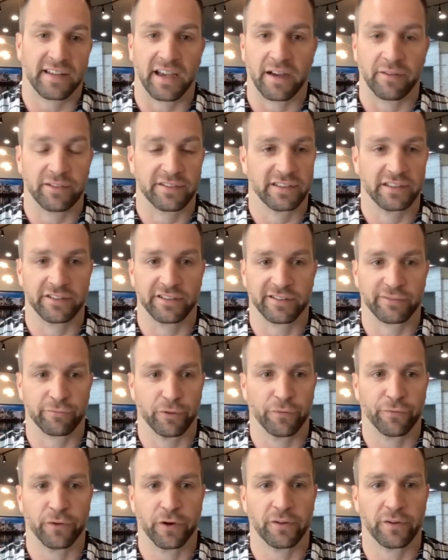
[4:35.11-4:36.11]
I obviously just
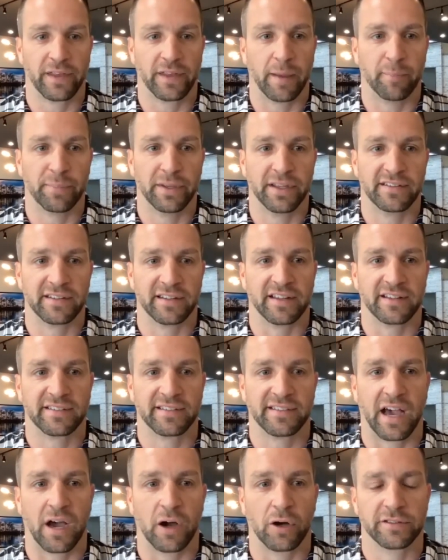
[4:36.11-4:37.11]
referred that
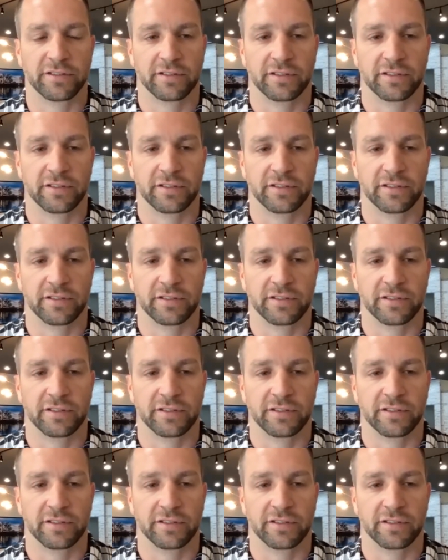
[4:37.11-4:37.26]
business out.